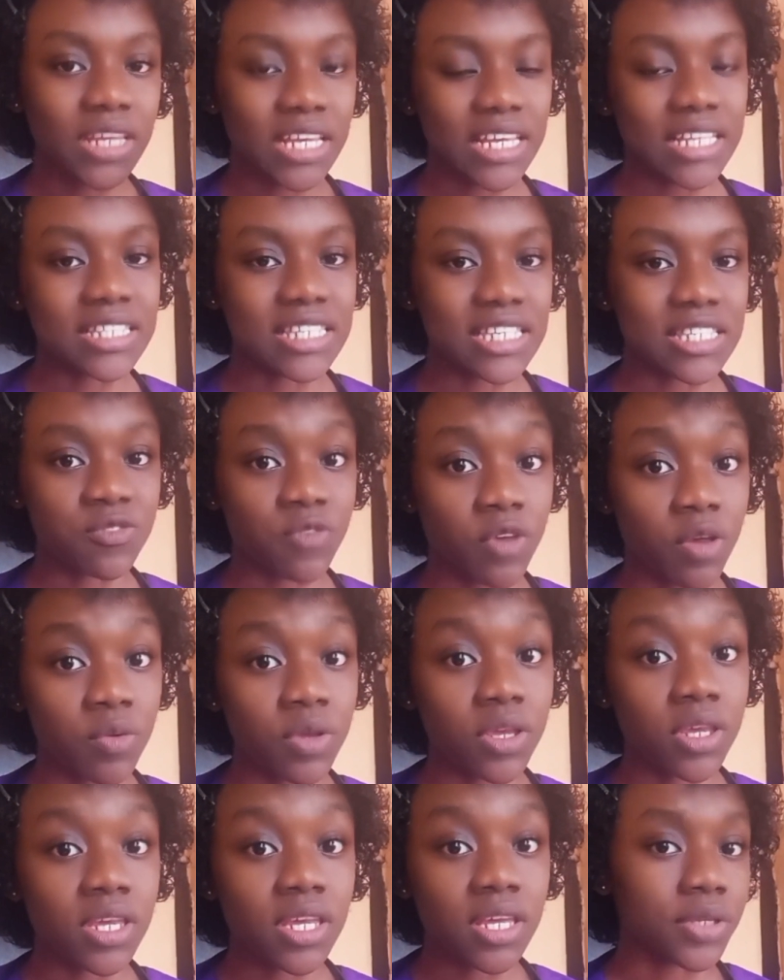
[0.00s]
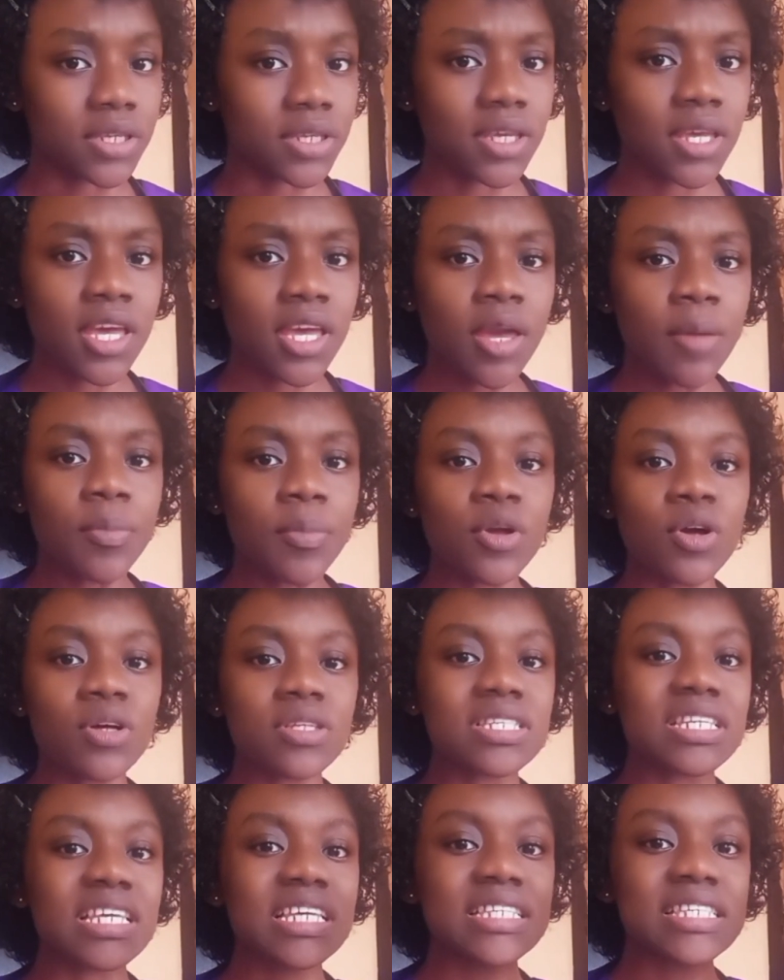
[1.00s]
in this very peak,
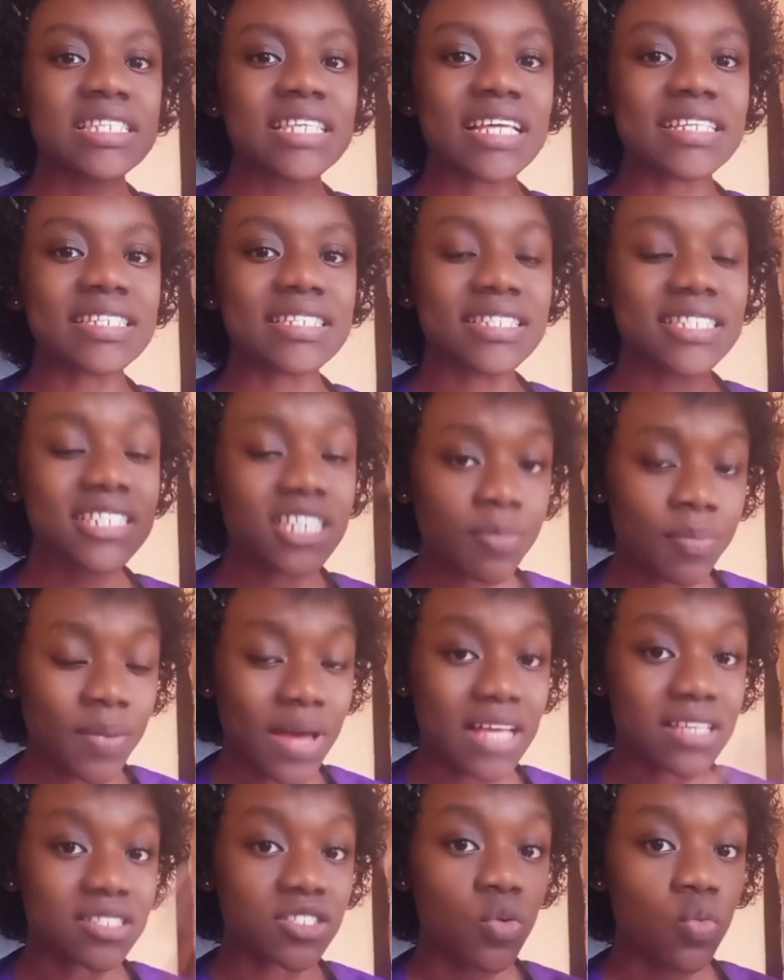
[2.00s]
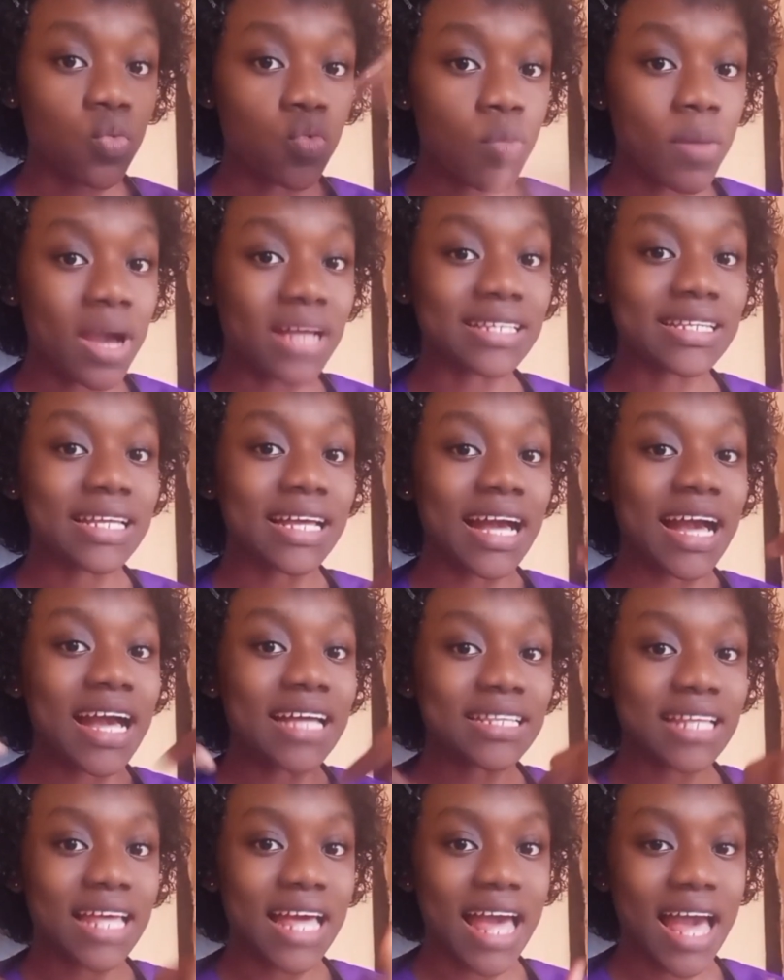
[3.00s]
because it is as deep as the woman
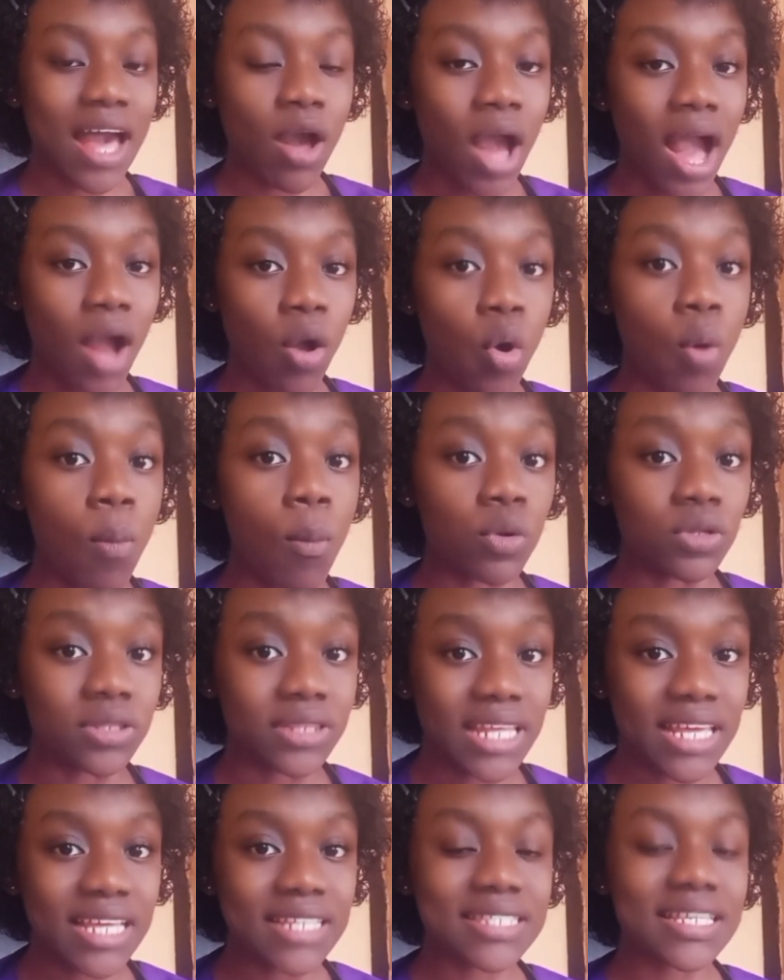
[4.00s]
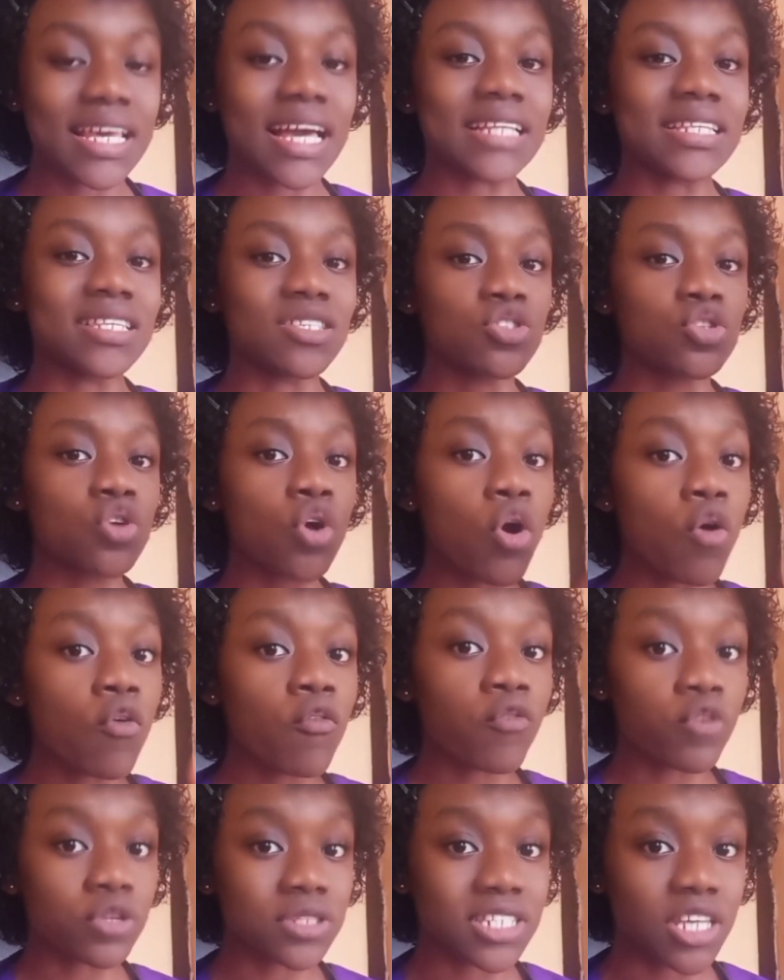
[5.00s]
can accommodate and is
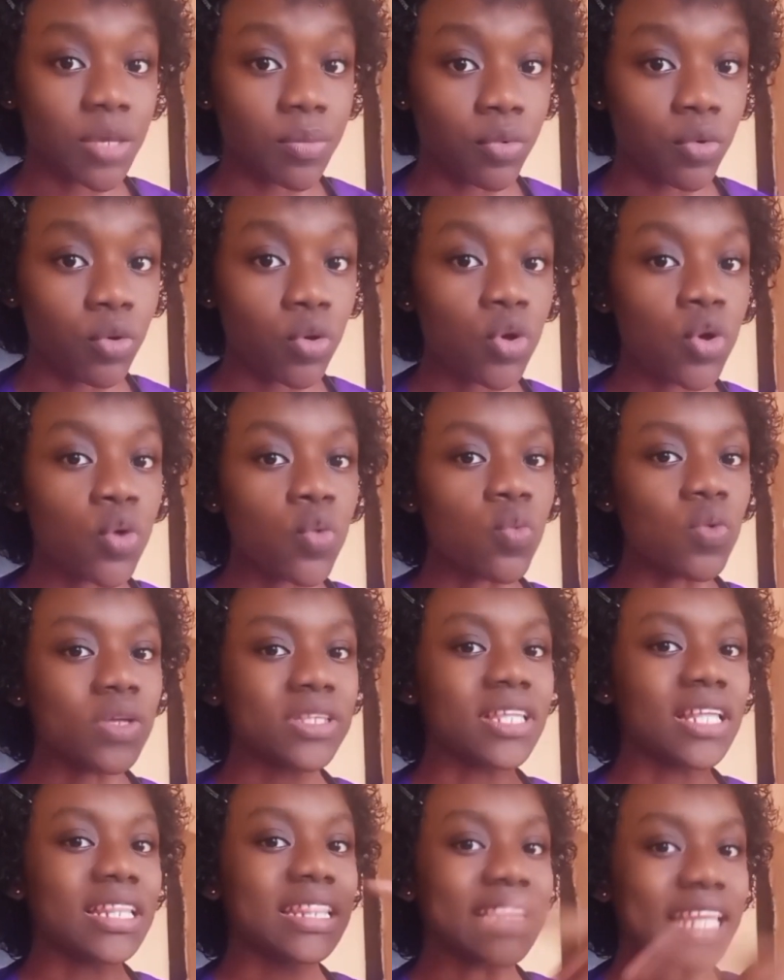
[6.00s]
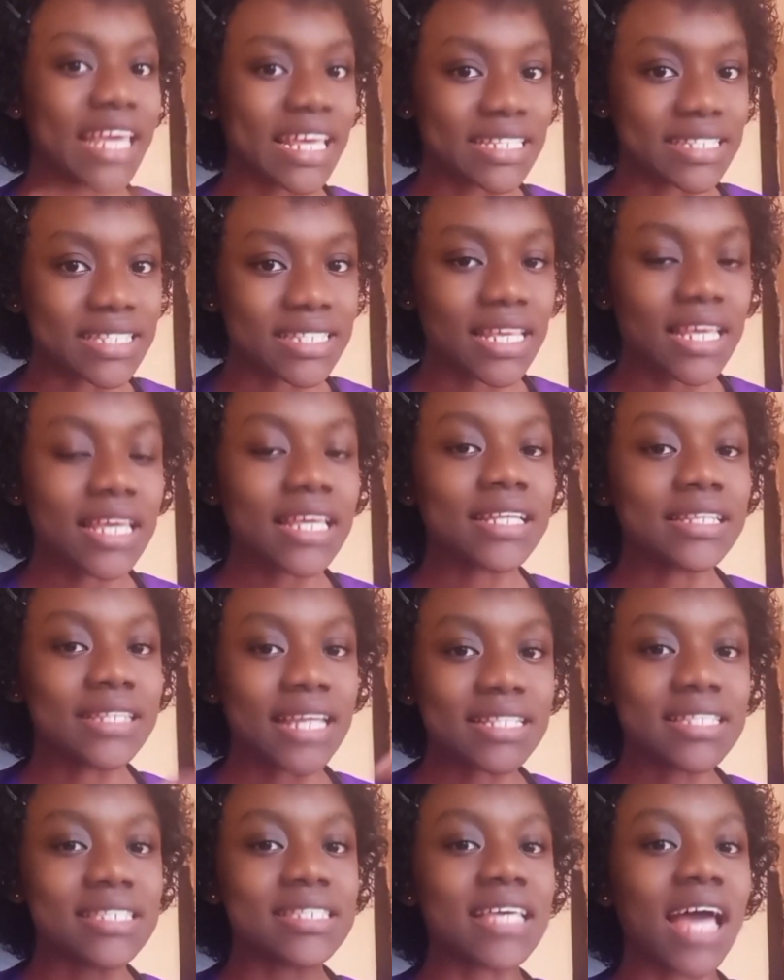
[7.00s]
comfortable with the length.
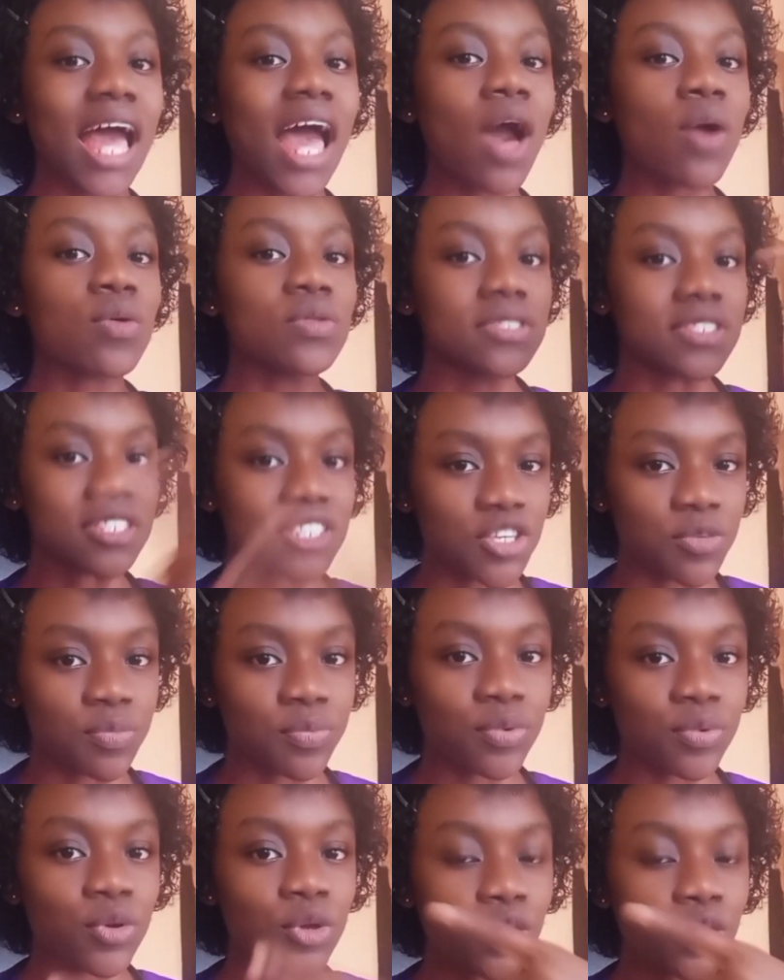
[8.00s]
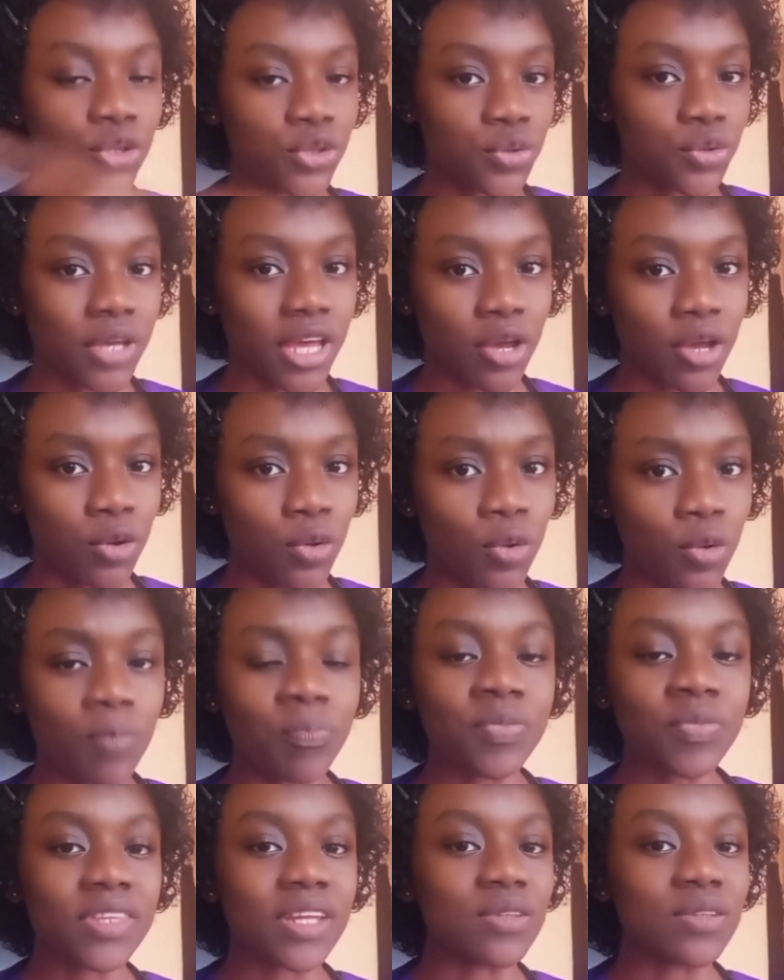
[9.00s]
That is how deep you can go.
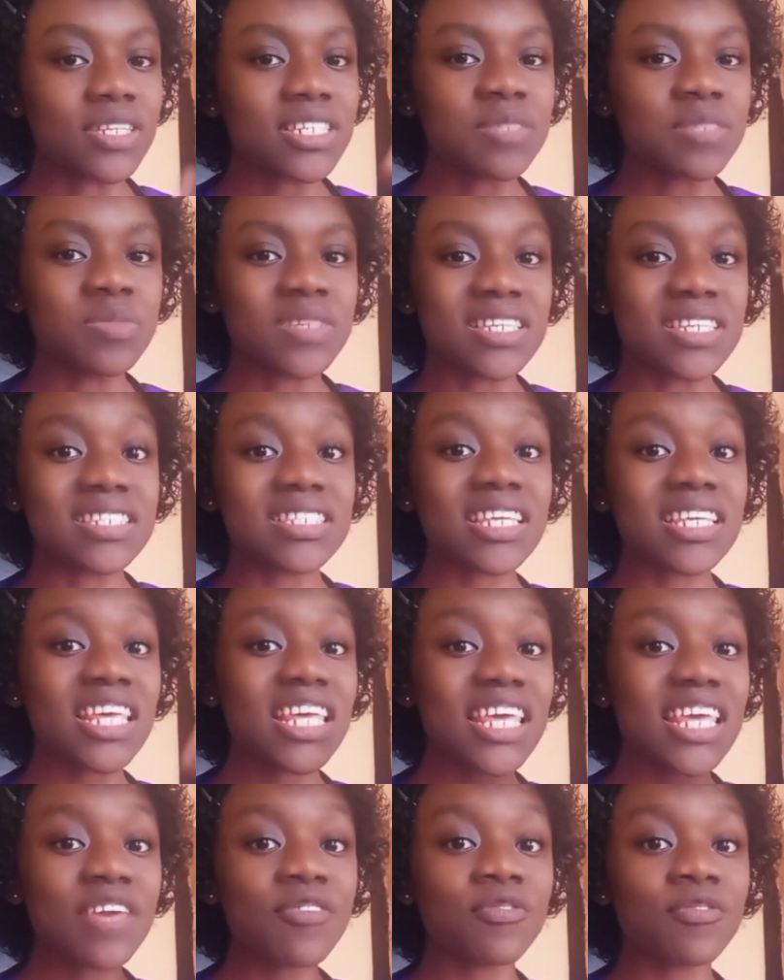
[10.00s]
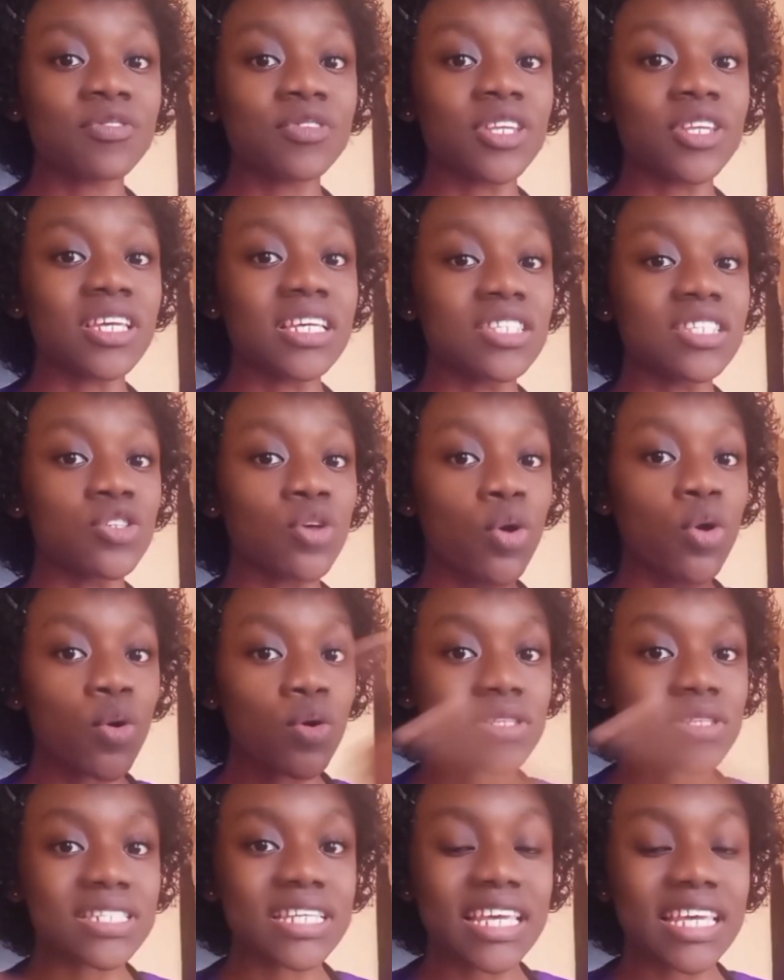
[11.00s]
Now, this means if it
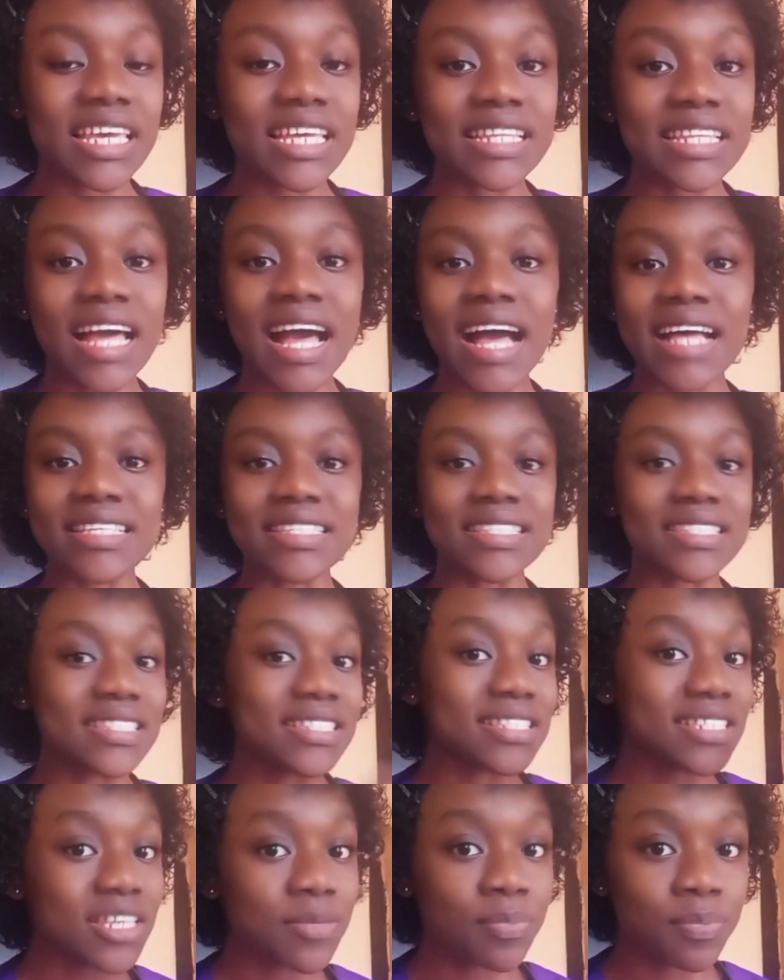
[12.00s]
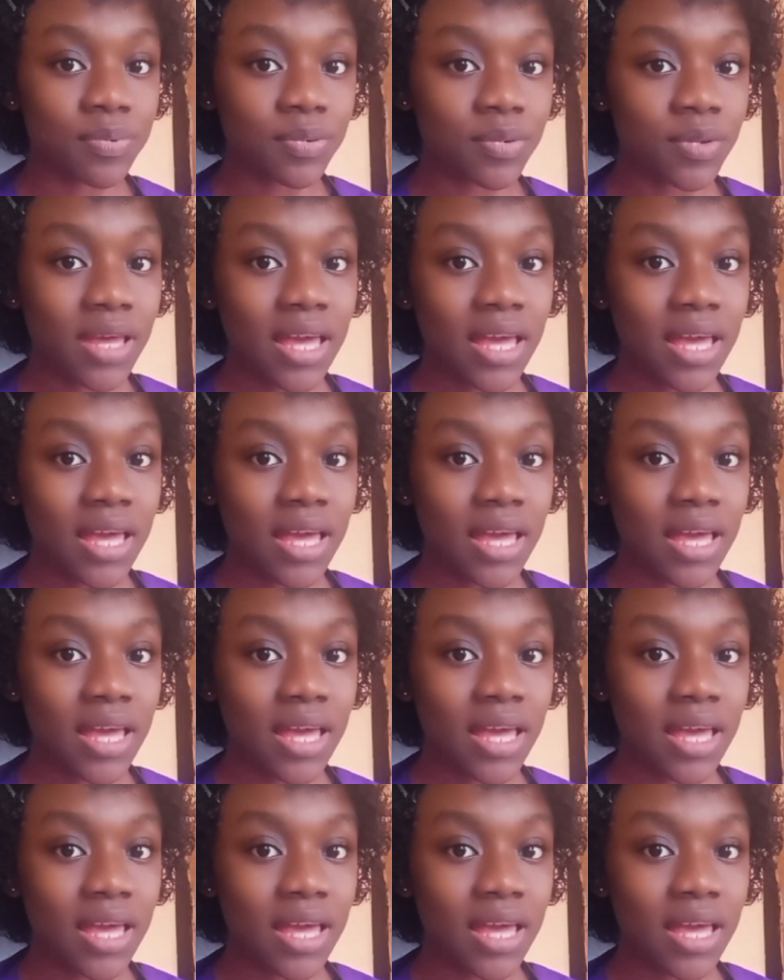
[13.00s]
goes in as deep